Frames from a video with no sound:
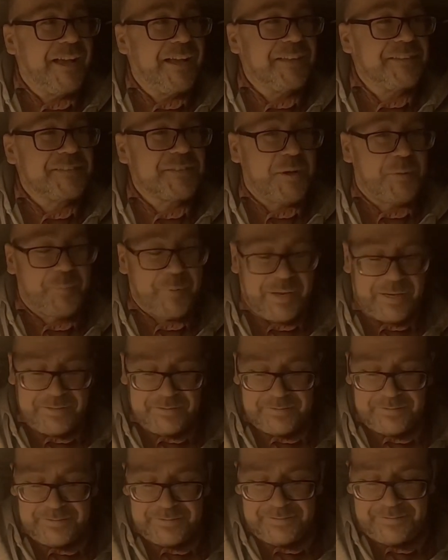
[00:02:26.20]
Top
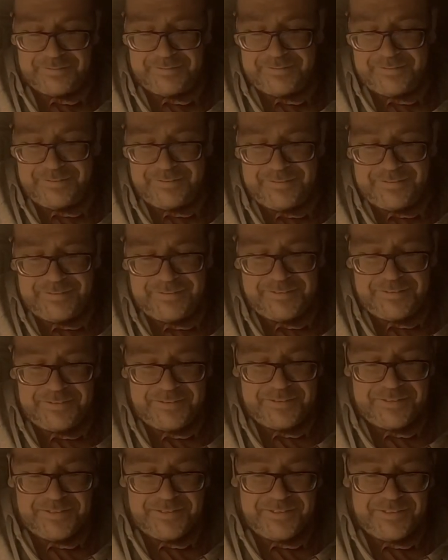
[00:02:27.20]
end.
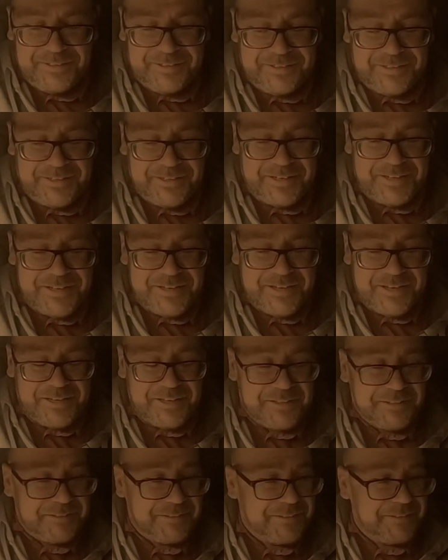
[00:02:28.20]
I
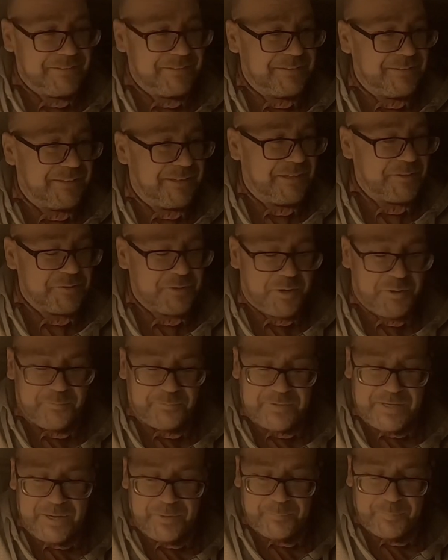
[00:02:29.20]
drove
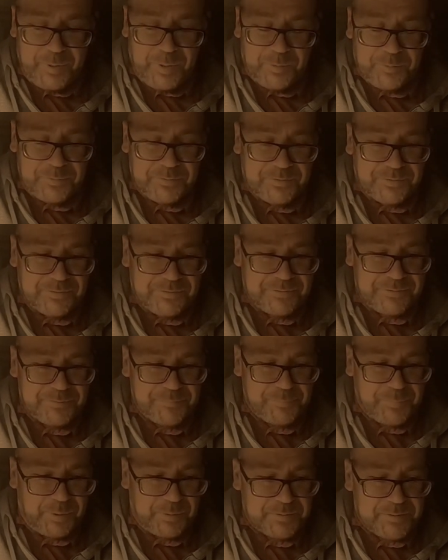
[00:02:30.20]
down both
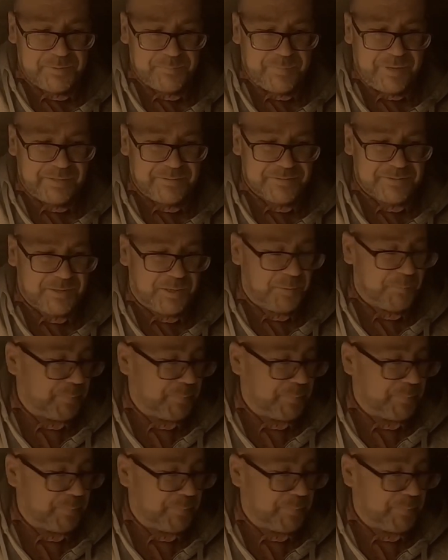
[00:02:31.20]
bottom and top